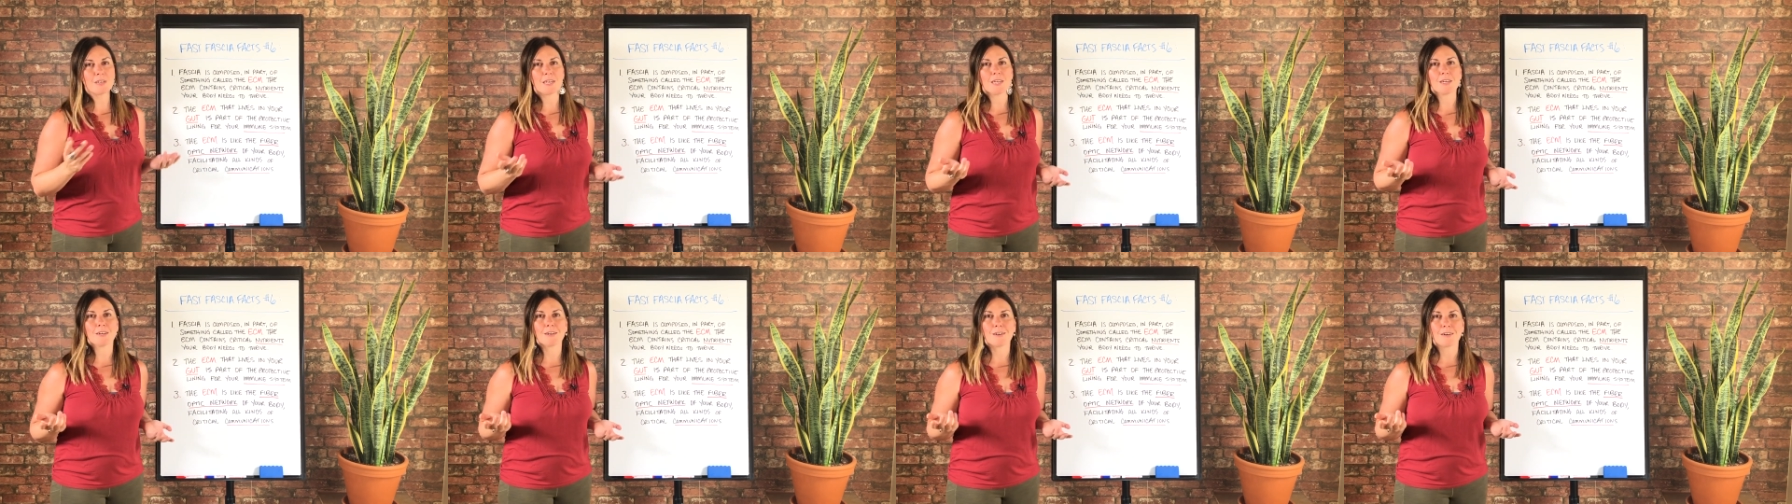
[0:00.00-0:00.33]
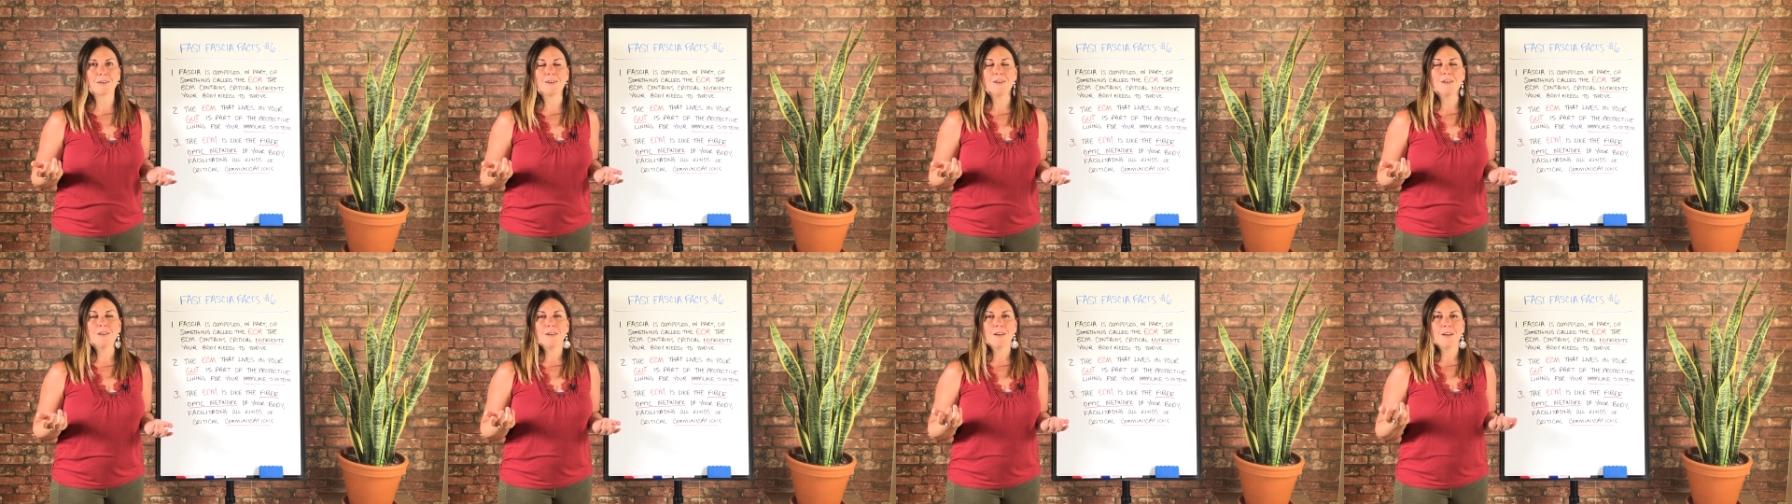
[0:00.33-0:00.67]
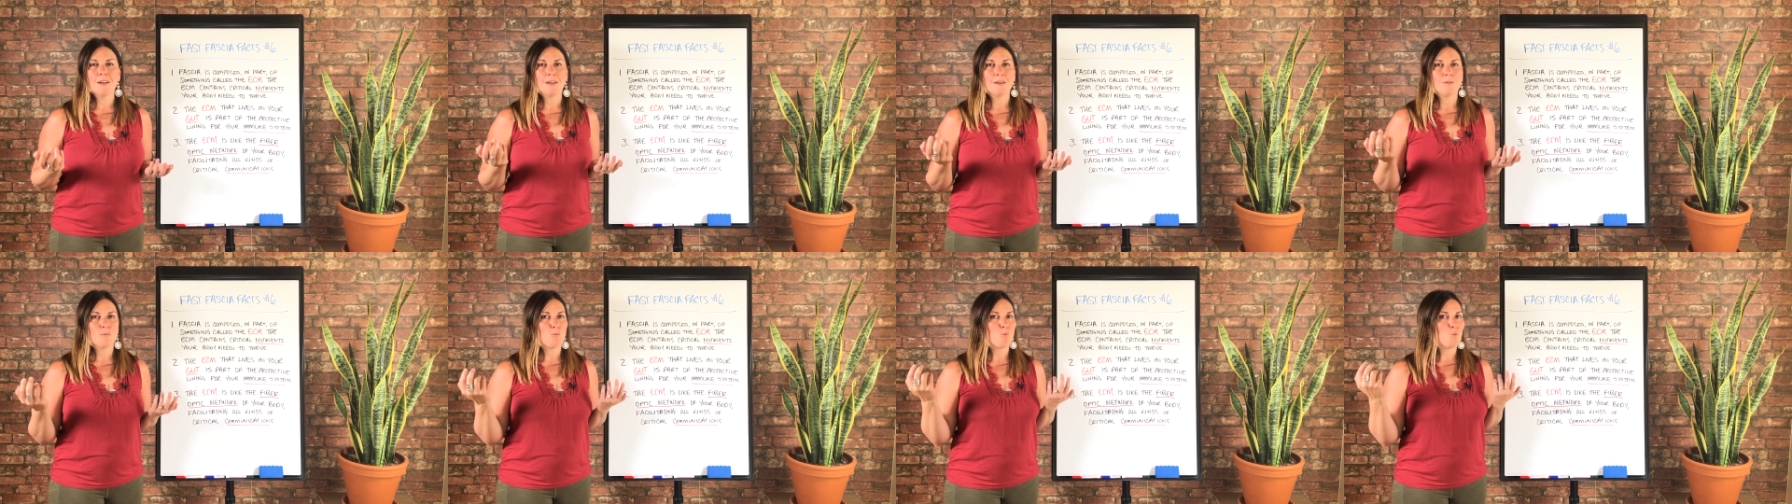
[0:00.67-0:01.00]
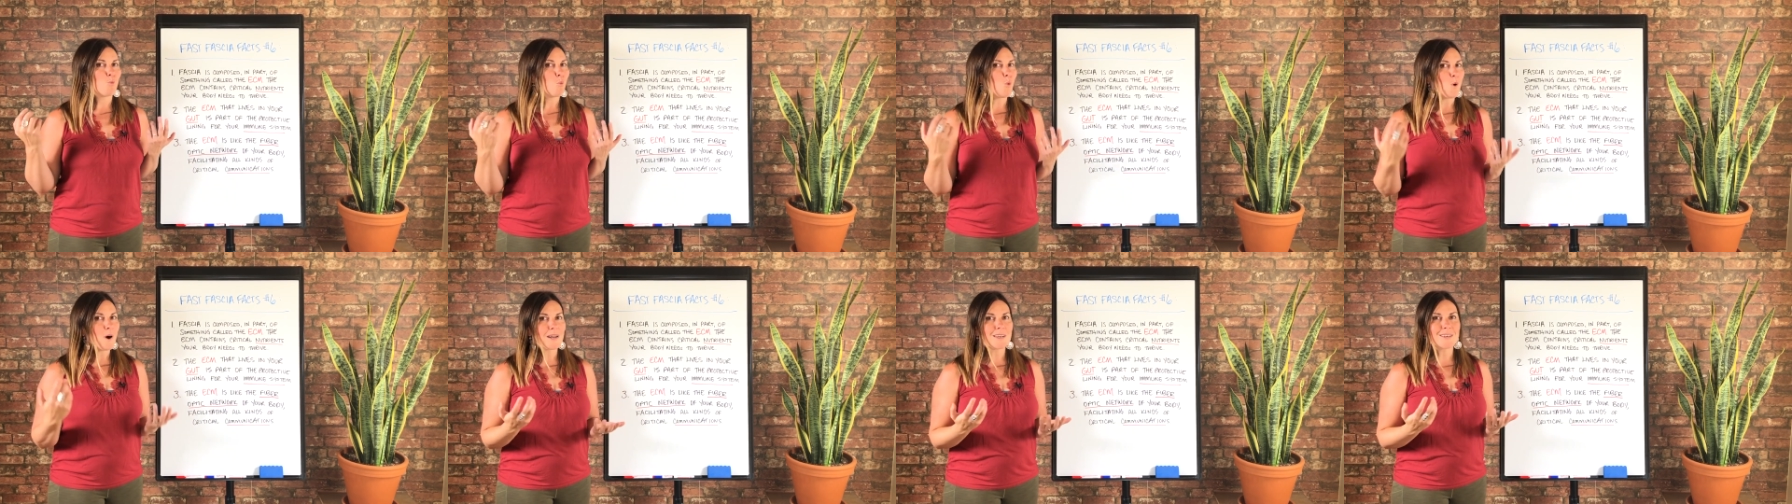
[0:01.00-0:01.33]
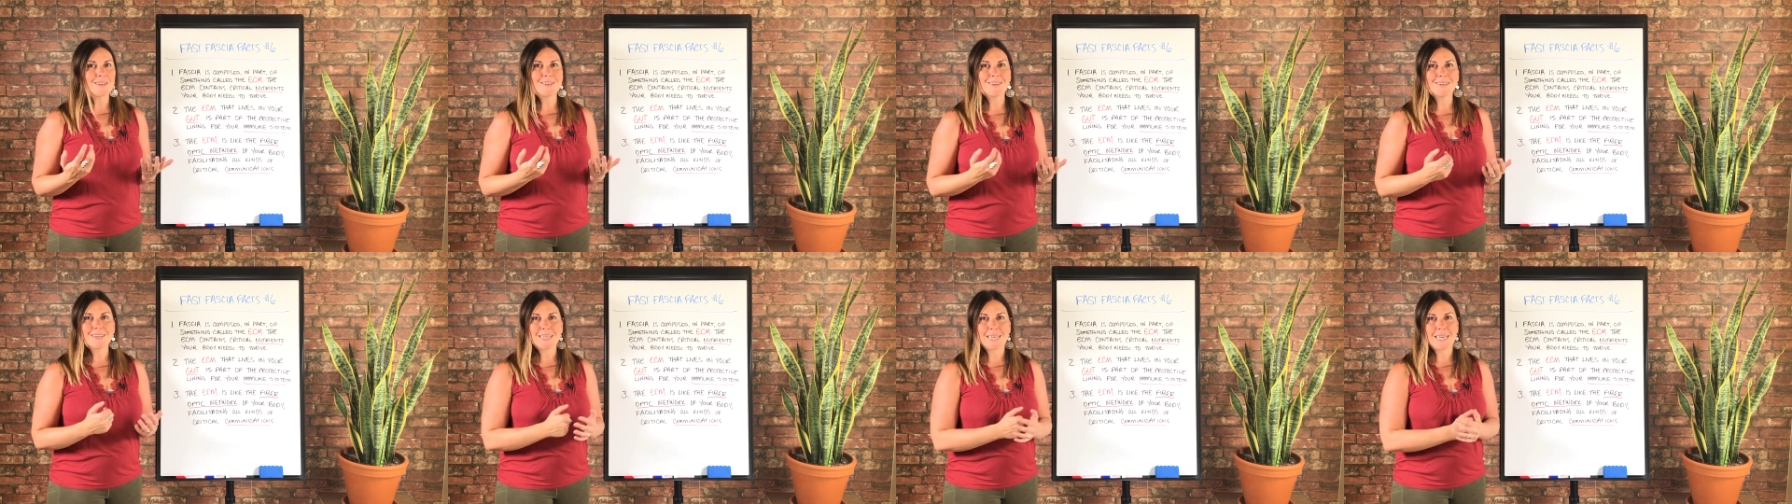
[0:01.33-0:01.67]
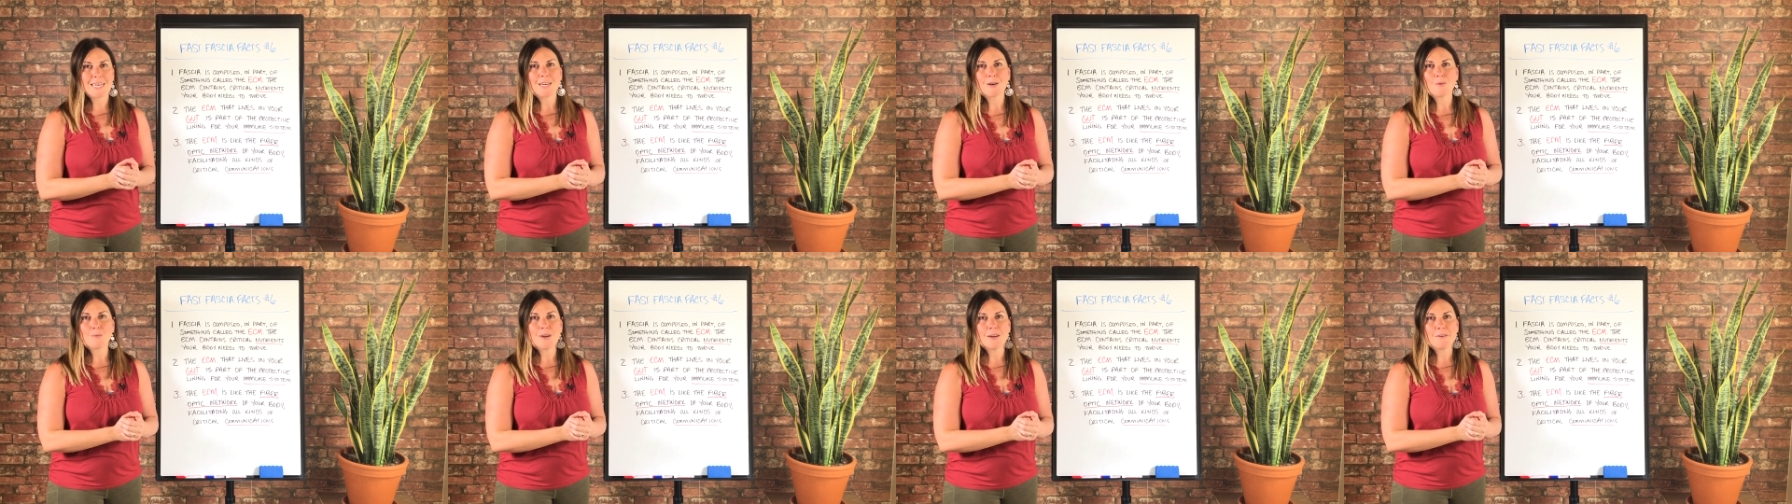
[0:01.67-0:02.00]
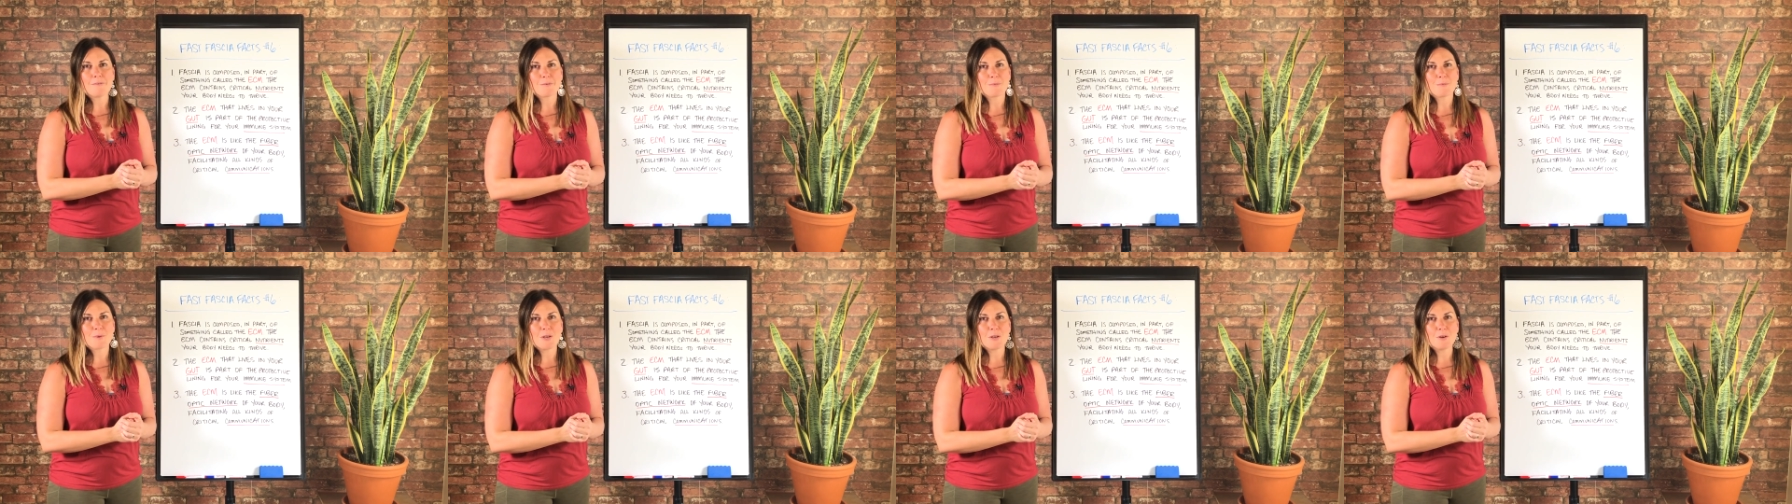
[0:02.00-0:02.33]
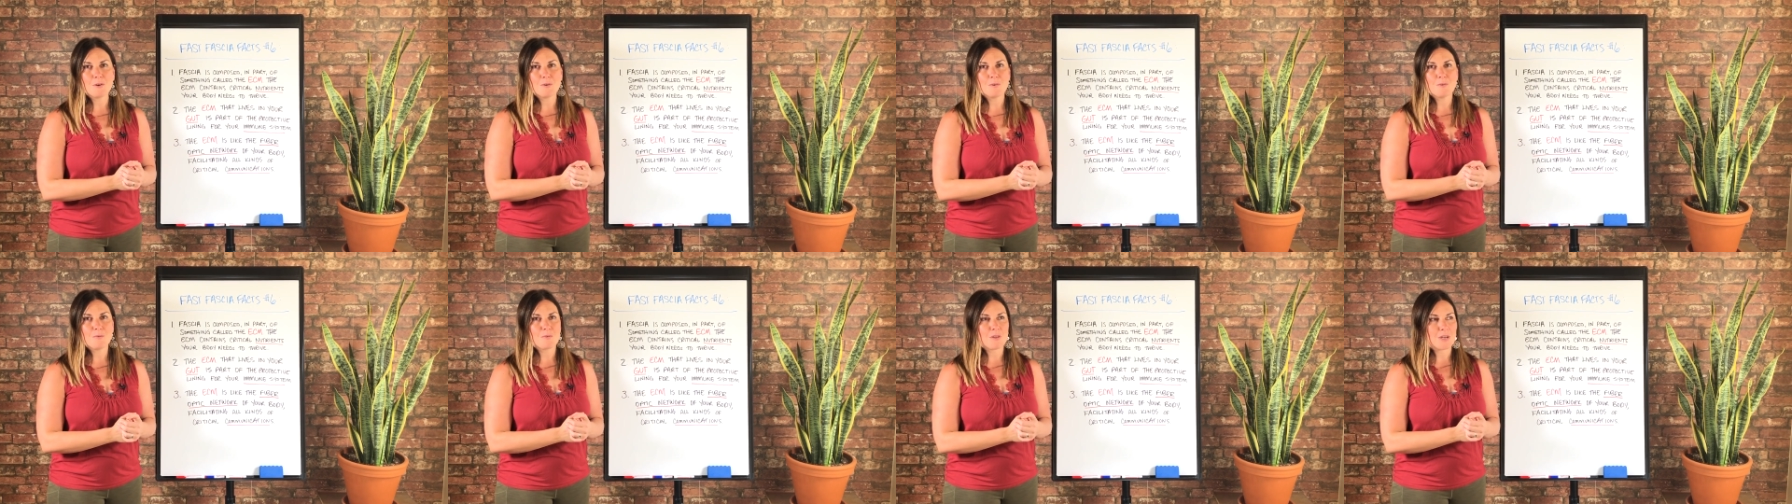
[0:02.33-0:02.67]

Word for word: to hear one takeaway from you